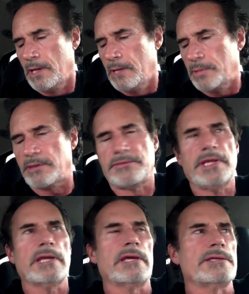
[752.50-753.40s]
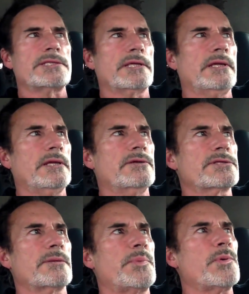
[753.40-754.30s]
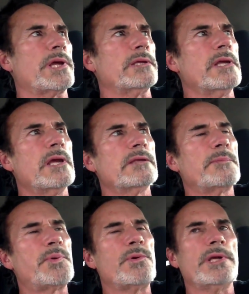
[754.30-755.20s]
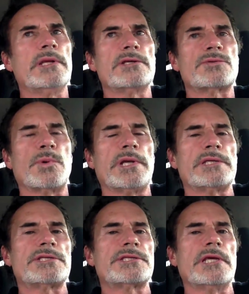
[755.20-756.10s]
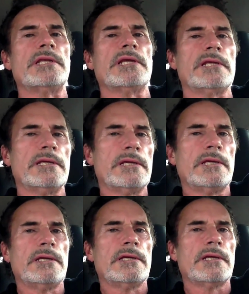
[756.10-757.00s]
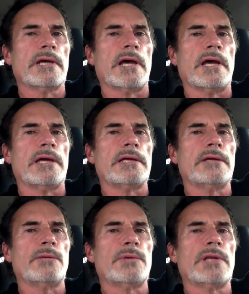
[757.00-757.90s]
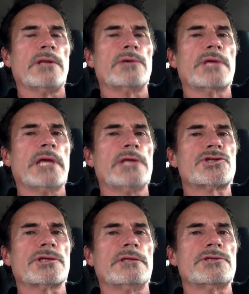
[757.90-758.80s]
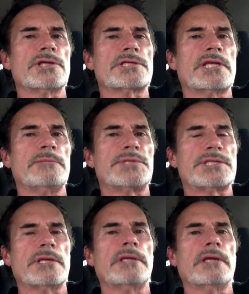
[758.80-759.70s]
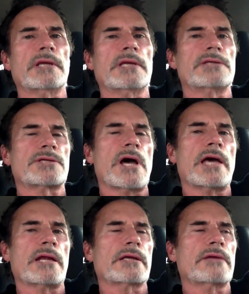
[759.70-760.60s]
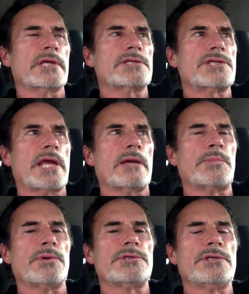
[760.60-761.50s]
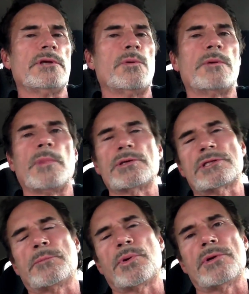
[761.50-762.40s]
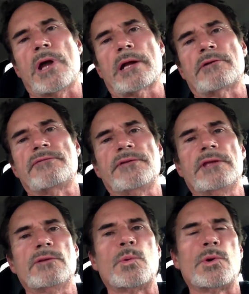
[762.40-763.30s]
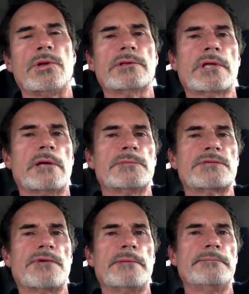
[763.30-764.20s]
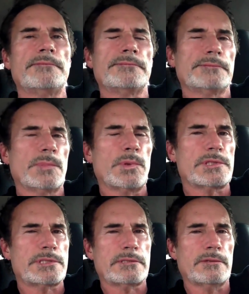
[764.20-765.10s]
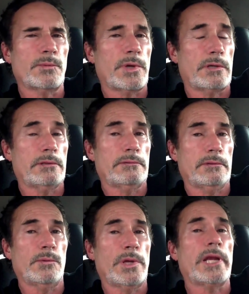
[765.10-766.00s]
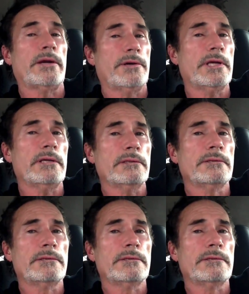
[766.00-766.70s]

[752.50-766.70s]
but the thing is, here's the point. The point is when a city uh, when a location just keeps sinning against God. I'll give you an example. Do you know where most of the pornography in the world comes from? What's what area?